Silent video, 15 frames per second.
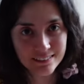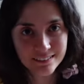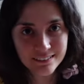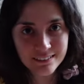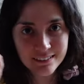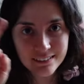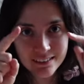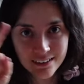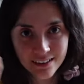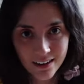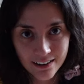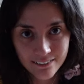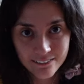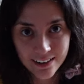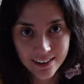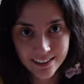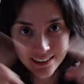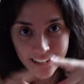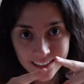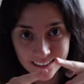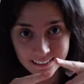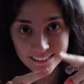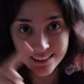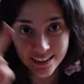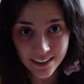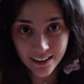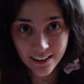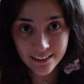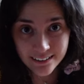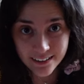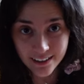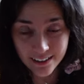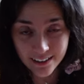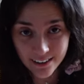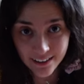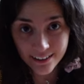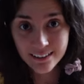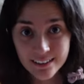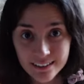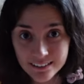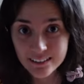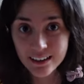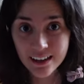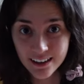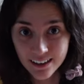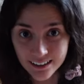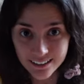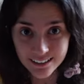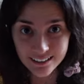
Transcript: So you're gonna have like this, and then like this, and like